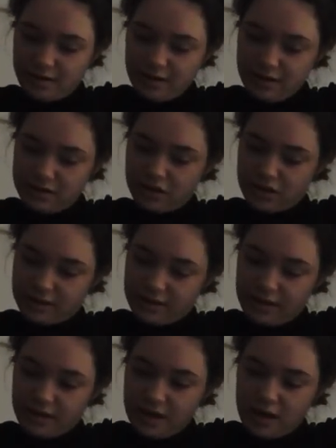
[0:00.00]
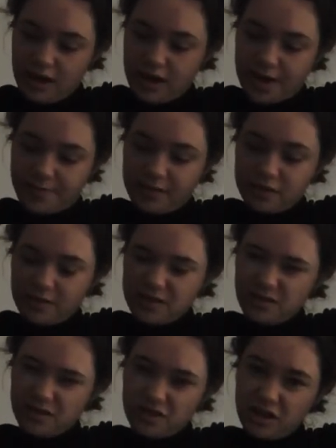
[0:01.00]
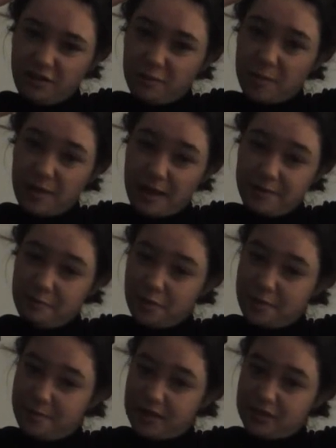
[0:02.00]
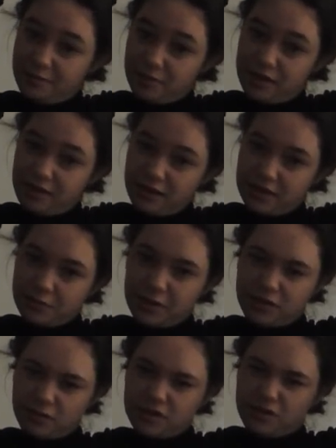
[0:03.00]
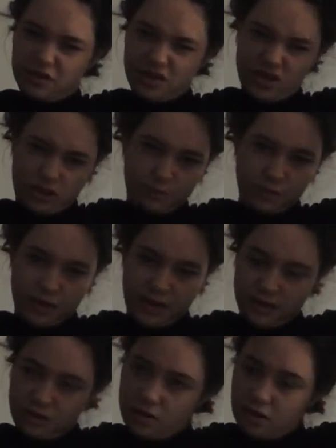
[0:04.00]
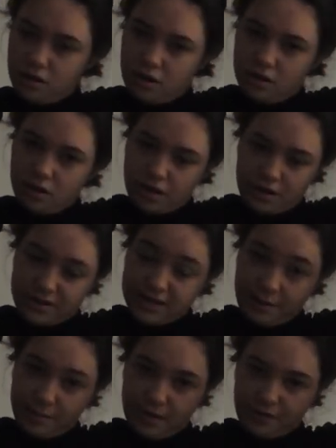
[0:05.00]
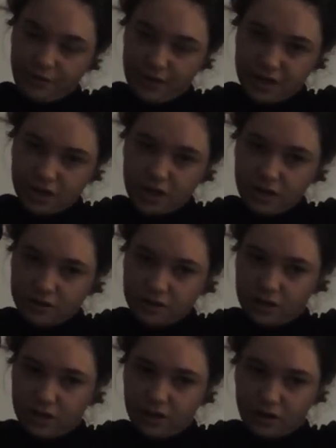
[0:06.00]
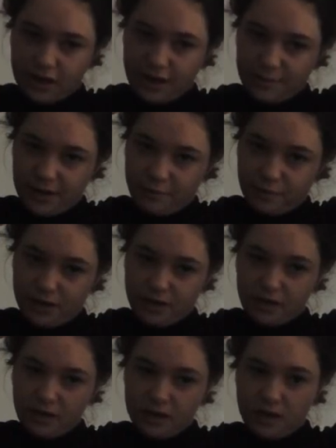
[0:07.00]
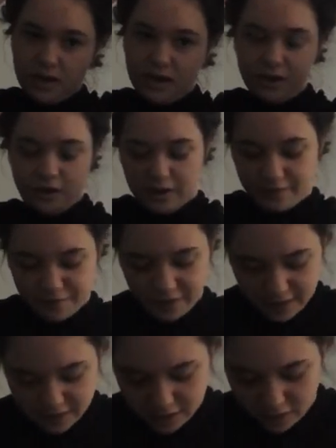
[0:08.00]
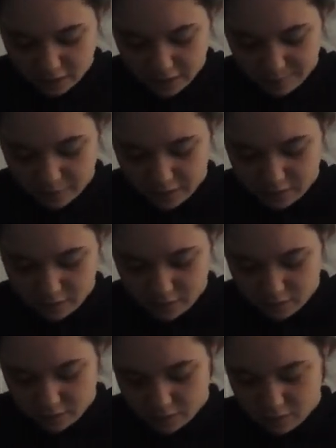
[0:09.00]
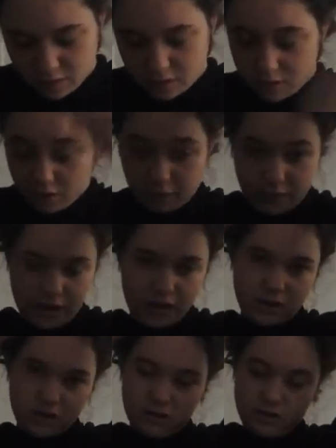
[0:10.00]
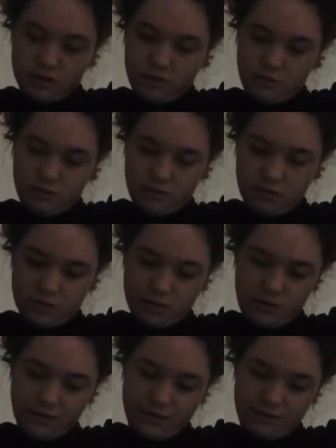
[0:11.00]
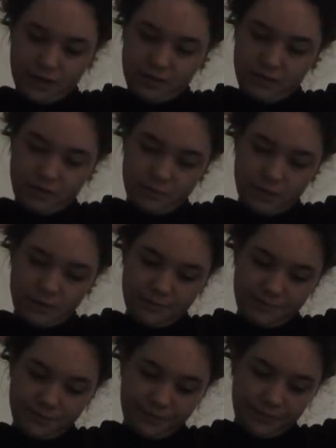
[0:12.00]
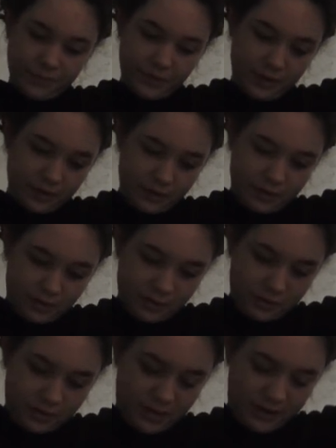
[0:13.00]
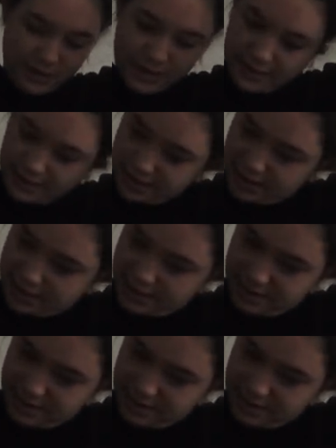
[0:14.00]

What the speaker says: nice and gently. It's always good to try and remember how many bobby pins you put in. That's why it's always good to just put in the same amount for each curl, so that you know how many you put in. I know that for this curl I put in 3, so see if I can find the third one. There it is.